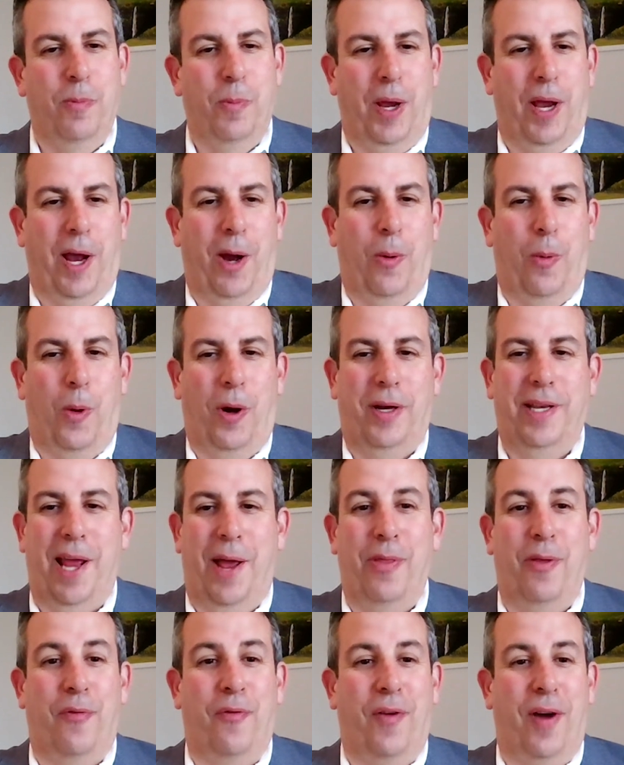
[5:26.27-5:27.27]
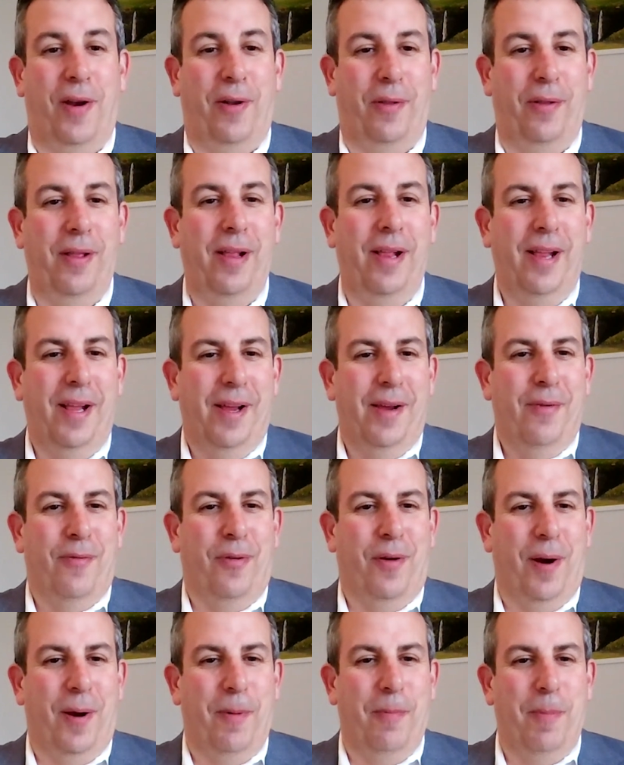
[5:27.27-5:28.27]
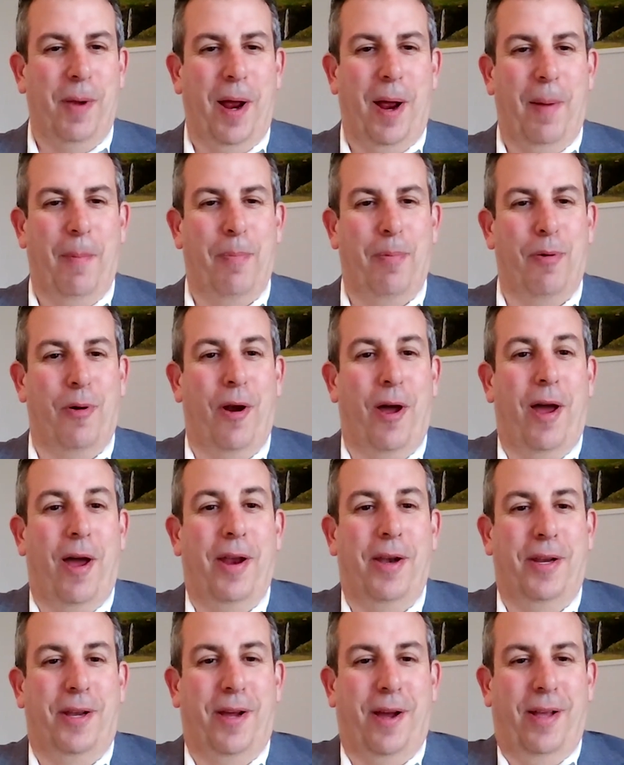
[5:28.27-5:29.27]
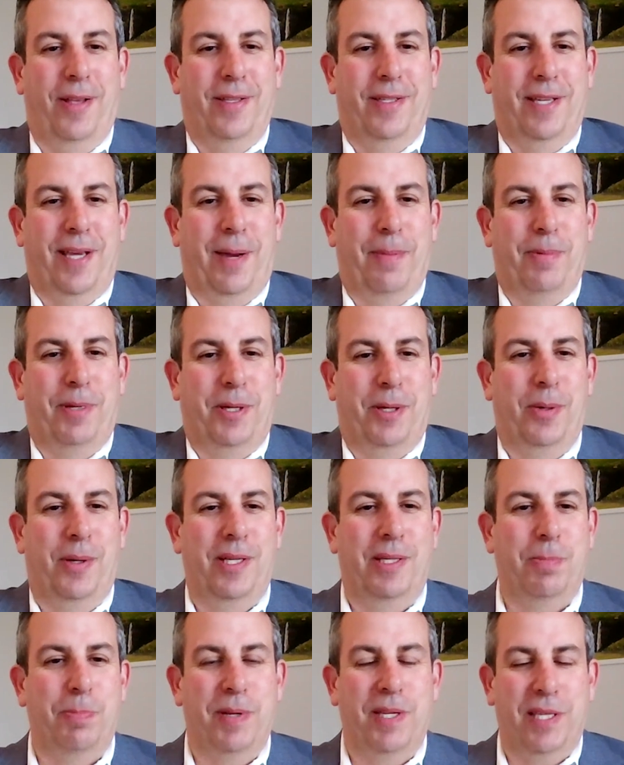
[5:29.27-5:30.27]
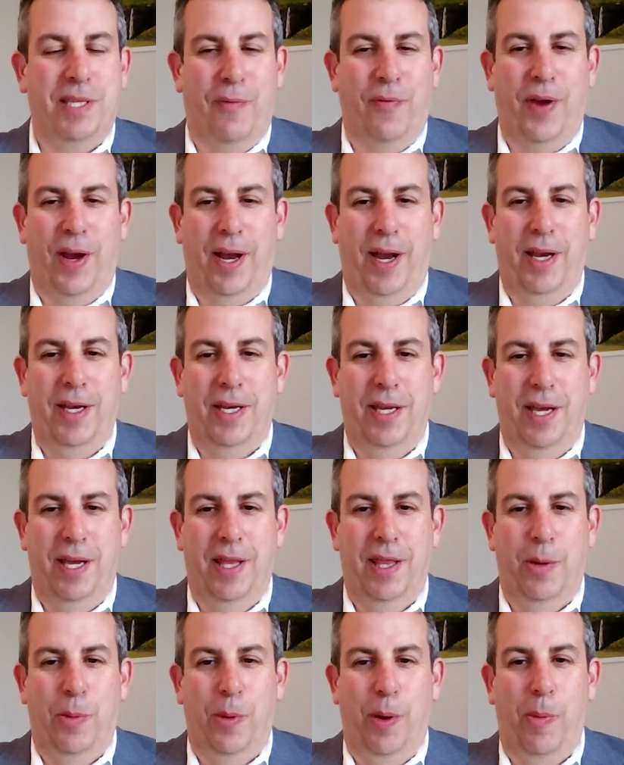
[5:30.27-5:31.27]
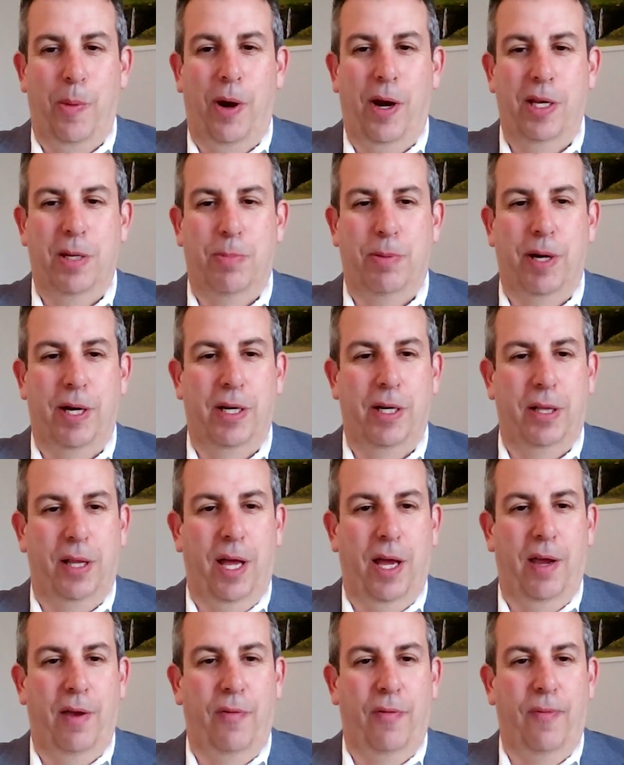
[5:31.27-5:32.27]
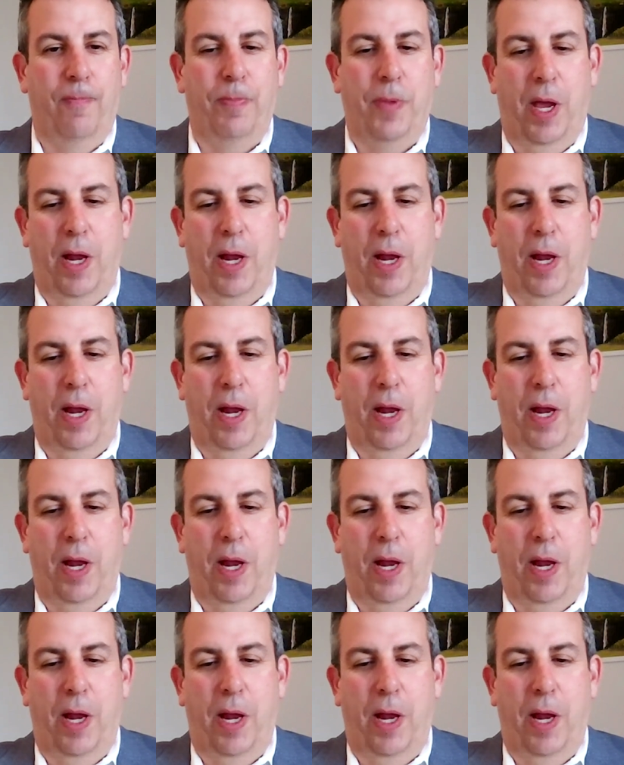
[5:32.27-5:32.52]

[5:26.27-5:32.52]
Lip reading: we kind of worked down the funnel from a broad concept to a specific idea that we wanted to bring to life.